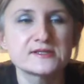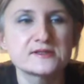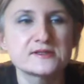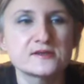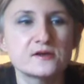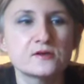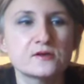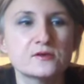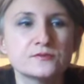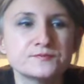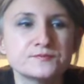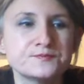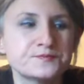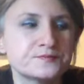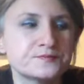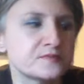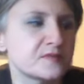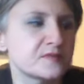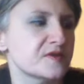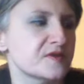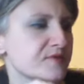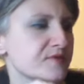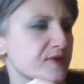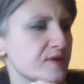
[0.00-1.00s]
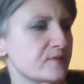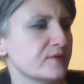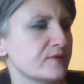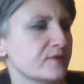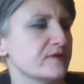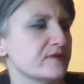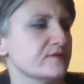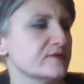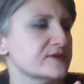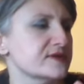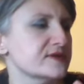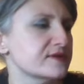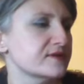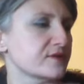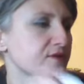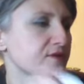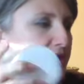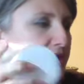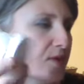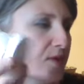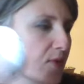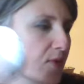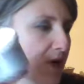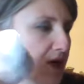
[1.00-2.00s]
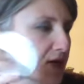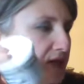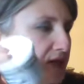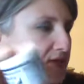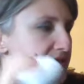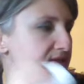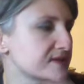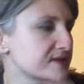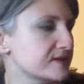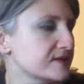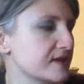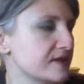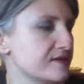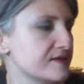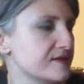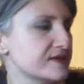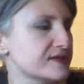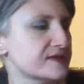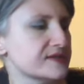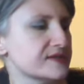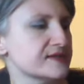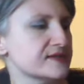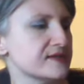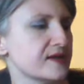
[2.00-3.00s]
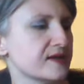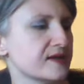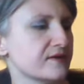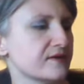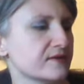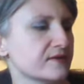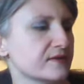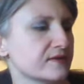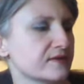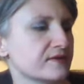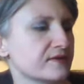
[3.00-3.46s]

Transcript: So this one I believe was $30, and this is like